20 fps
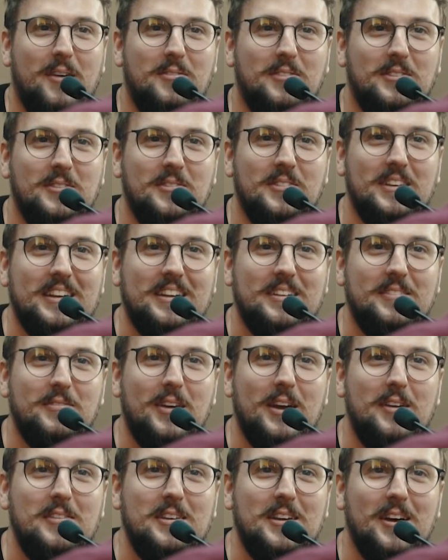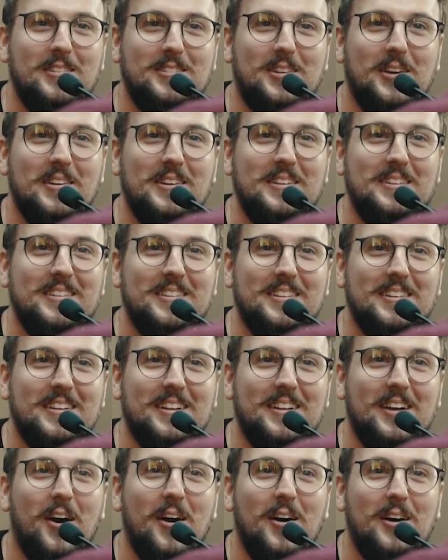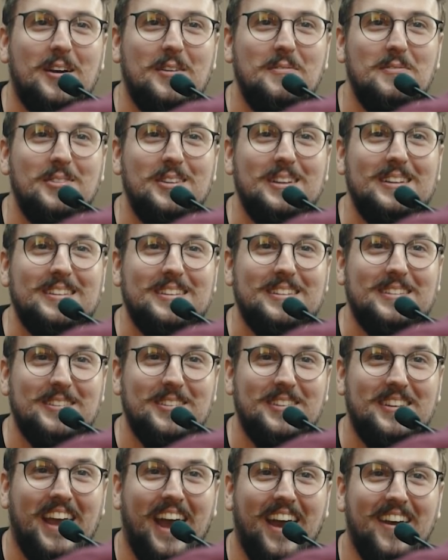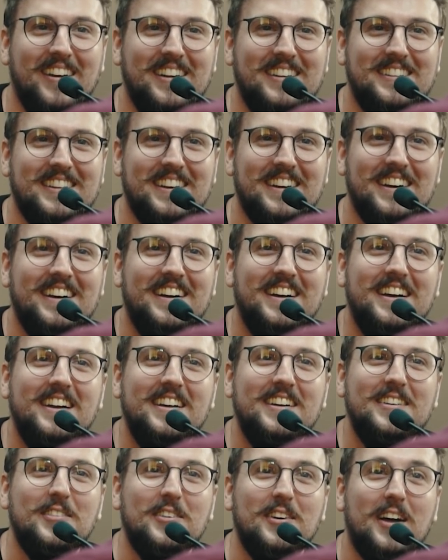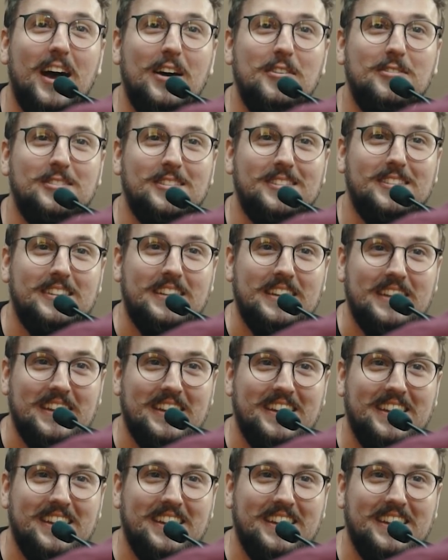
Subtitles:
happen to me. Maybe I'll turn into a completely new character. We'll have to see.